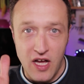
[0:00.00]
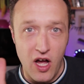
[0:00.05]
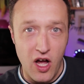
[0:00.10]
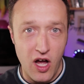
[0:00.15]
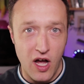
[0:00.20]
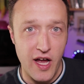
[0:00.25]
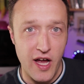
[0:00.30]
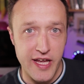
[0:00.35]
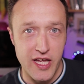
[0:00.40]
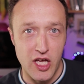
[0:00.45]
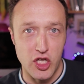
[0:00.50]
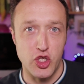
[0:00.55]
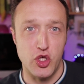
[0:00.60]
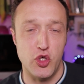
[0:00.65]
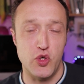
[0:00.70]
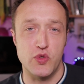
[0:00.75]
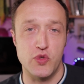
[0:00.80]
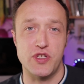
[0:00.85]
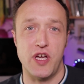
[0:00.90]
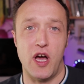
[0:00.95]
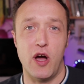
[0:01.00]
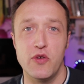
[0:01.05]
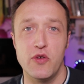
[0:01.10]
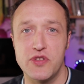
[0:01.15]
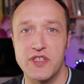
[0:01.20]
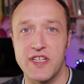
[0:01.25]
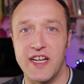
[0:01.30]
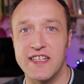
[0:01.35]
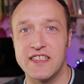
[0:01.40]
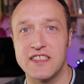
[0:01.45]
I use
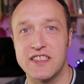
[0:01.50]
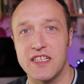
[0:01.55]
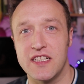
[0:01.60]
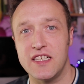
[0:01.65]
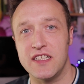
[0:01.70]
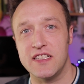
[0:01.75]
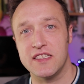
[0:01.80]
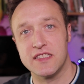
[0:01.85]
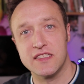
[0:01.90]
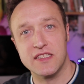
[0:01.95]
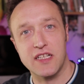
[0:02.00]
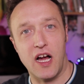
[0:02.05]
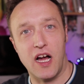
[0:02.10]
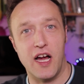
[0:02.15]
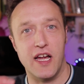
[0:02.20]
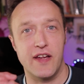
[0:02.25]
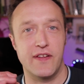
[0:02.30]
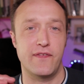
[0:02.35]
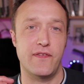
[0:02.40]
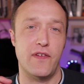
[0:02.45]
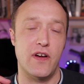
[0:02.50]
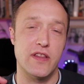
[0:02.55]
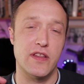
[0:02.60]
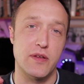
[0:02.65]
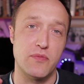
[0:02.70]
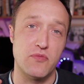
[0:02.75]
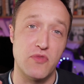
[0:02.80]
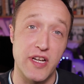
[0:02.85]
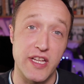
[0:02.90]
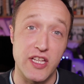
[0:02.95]
HostGator. I find
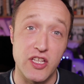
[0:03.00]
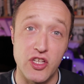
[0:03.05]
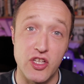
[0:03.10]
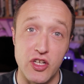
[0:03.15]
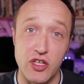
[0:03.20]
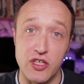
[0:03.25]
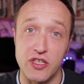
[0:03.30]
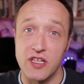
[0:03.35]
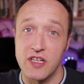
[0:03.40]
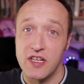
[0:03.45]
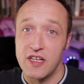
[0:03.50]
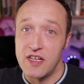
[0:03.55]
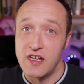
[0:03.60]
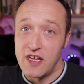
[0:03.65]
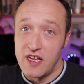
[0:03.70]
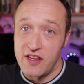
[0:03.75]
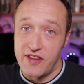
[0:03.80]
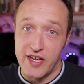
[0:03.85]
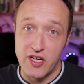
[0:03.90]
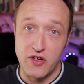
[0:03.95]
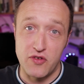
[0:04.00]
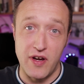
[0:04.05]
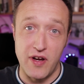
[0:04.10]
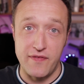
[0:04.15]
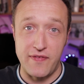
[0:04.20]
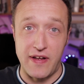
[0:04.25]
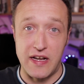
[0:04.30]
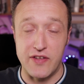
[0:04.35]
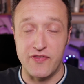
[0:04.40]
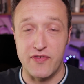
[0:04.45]
them really good. They're
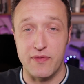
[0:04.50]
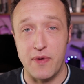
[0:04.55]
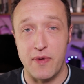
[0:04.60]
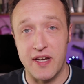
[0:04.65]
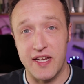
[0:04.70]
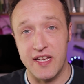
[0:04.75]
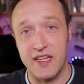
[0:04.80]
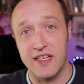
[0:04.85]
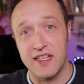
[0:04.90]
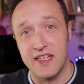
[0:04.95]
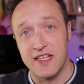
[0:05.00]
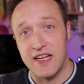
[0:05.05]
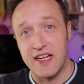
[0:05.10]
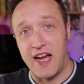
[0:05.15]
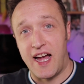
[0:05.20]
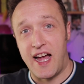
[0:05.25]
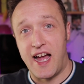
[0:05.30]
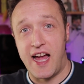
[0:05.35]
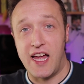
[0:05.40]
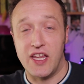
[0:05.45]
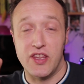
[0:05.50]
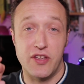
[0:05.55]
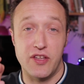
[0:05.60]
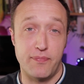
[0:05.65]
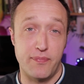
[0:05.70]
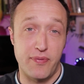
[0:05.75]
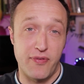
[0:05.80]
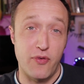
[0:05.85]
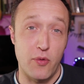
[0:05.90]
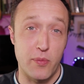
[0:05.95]
great value for money and the
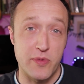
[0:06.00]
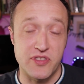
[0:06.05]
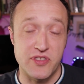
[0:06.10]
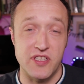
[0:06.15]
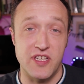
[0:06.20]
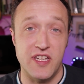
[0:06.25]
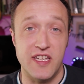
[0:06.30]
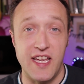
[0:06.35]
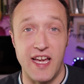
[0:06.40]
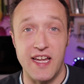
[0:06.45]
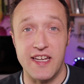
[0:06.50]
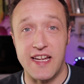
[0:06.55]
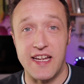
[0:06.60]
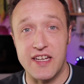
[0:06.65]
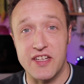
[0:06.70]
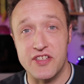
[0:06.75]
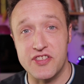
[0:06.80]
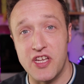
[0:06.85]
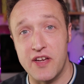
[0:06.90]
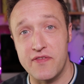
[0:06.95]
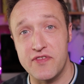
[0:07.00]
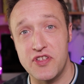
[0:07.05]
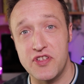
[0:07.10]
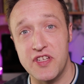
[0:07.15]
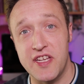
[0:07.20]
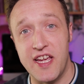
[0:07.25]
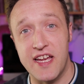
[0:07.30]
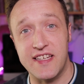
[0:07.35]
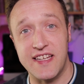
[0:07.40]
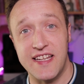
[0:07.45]
performance that you get and the service
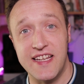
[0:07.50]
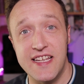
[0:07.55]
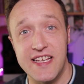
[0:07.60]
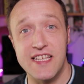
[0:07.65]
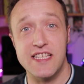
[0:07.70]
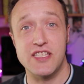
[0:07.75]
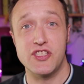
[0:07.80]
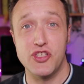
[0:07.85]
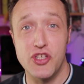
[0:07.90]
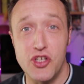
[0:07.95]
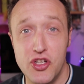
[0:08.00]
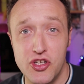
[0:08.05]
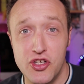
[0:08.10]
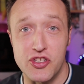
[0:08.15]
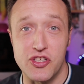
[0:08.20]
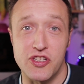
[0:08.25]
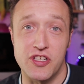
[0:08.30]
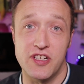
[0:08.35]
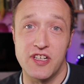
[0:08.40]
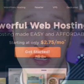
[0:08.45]
you get is good.